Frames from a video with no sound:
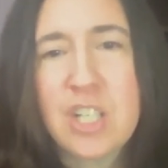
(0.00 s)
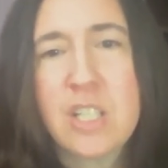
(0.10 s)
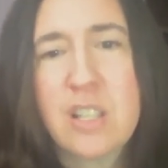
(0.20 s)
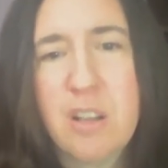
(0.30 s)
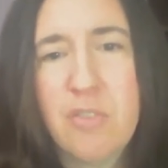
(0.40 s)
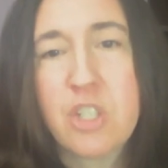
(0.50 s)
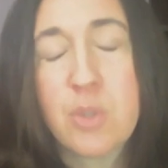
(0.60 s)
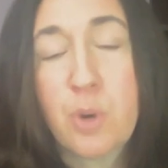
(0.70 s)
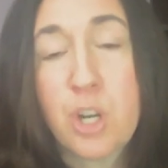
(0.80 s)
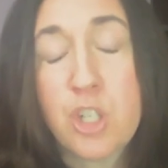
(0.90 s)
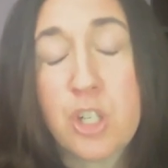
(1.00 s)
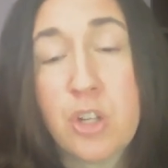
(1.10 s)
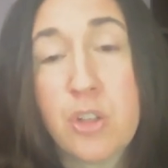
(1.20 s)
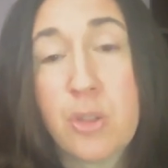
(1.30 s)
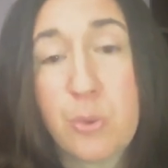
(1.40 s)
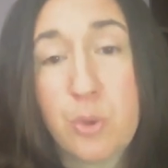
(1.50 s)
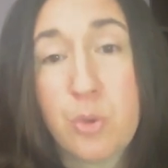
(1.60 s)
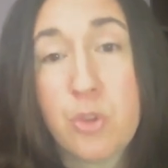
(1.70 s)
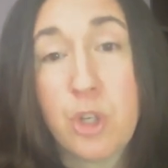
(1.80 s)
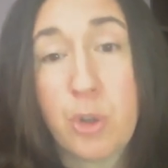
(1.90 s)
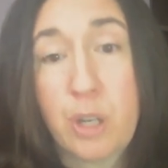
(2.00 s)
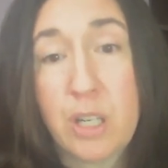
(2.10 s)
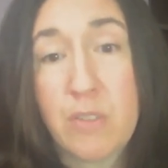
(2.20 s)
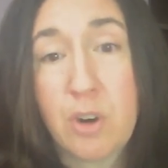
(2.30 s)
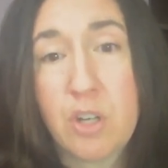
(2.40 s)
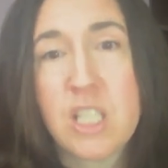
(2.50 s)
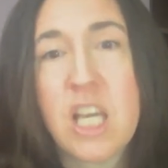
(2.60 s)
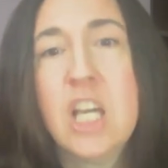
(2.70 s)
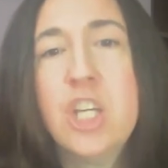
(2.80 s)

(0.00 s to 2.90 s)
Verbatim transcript: in self expression through the creative arts.